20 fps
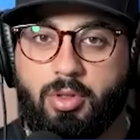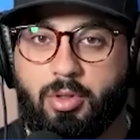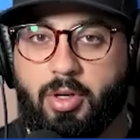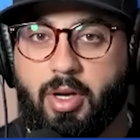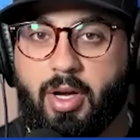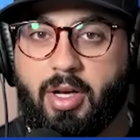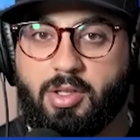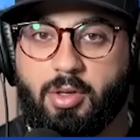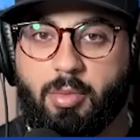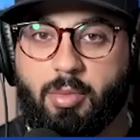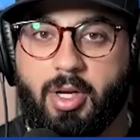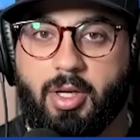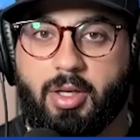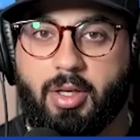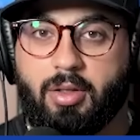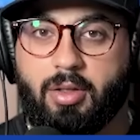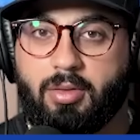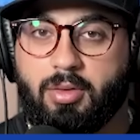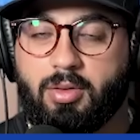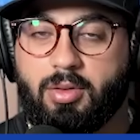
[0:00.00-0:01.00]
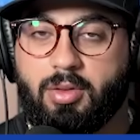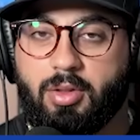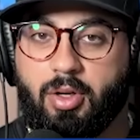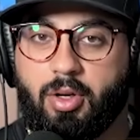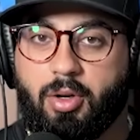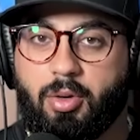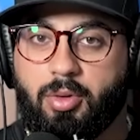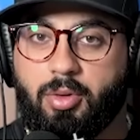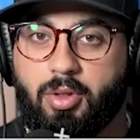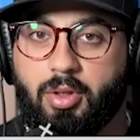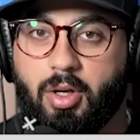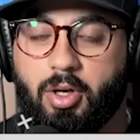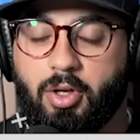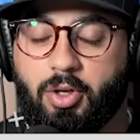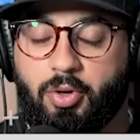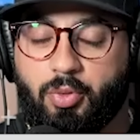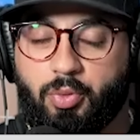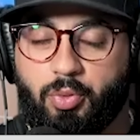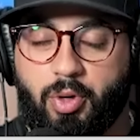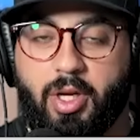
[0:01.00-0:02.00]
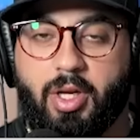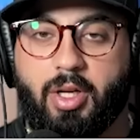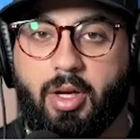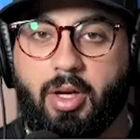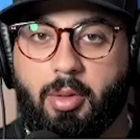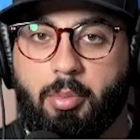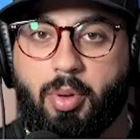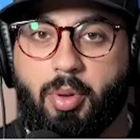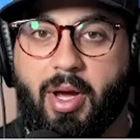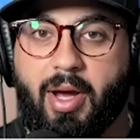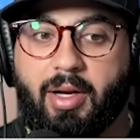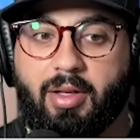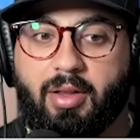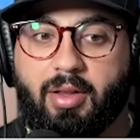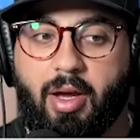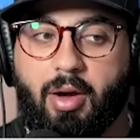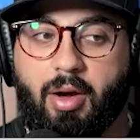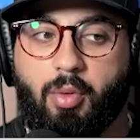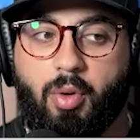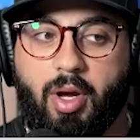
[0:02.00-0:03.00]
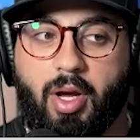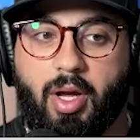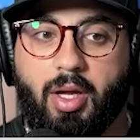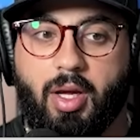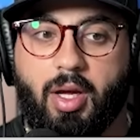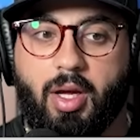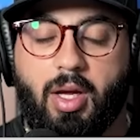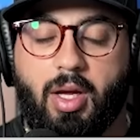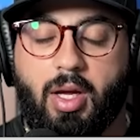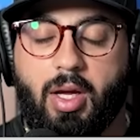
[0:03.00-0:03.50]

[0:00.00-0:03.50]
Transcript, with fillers: You guys are making, you know, a great impact that way.